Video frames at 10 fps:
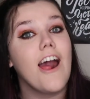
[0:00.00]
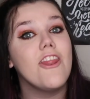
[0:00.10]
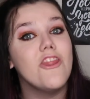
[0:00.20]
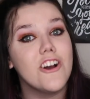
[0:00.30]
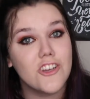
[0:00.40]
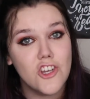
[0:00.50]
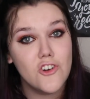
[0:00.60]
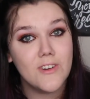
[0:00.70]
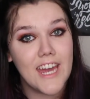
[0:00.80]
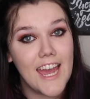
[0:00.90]
the
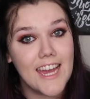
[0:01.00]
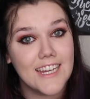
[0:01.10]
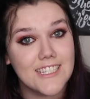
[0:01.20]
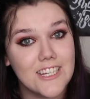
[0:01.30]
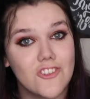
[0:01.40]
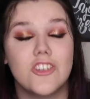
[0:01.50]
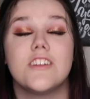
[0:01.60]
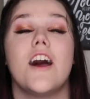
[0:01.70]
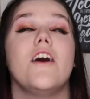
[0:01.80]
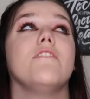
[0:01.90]
UK
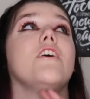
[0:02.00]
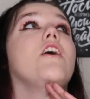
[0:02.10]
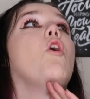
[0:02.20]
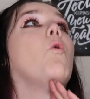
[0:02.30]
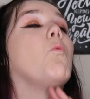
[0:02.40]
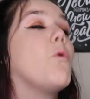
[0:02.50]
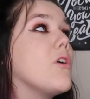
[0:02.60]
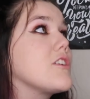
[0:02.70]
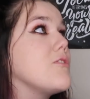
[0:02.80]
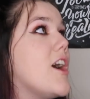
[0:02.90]
edition of
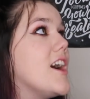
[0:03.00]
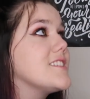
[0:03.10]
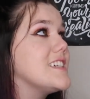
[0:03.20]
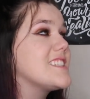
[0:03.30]
war cross.